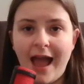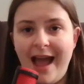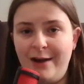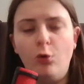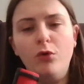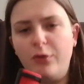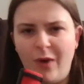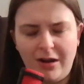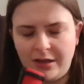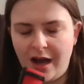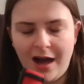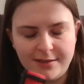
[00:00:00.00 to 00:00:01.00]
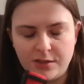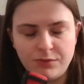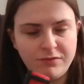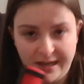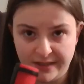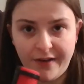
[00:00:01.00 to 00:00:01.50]
and all the
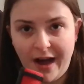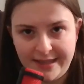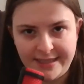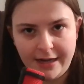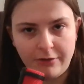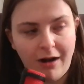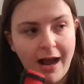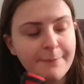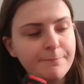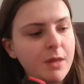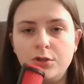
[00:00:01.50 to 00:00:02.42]
wildcards race for High Tech, right?